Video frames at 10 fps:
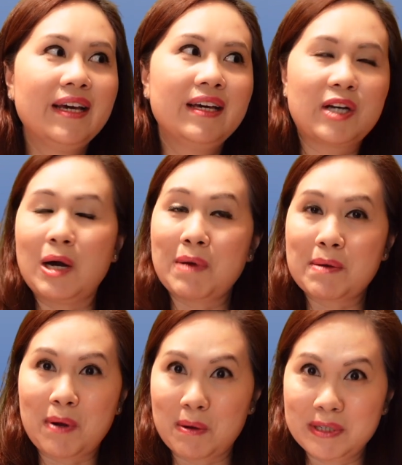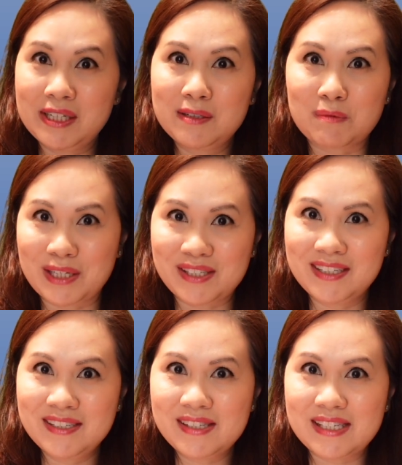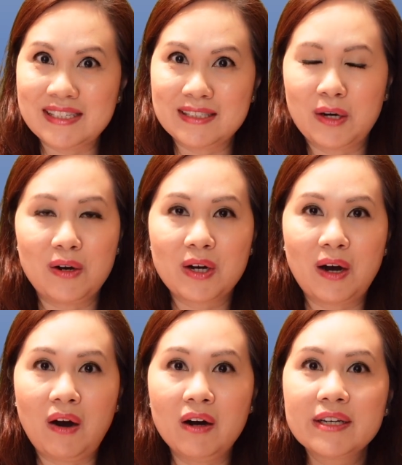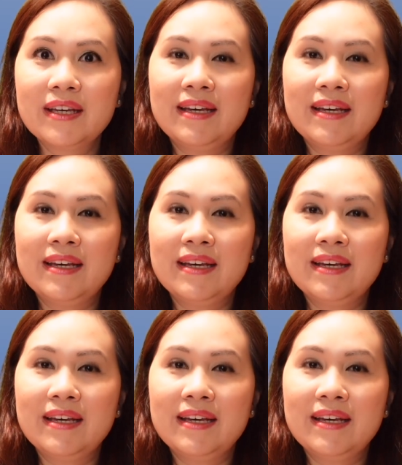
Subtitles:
got my permanent residence in Hong Kong.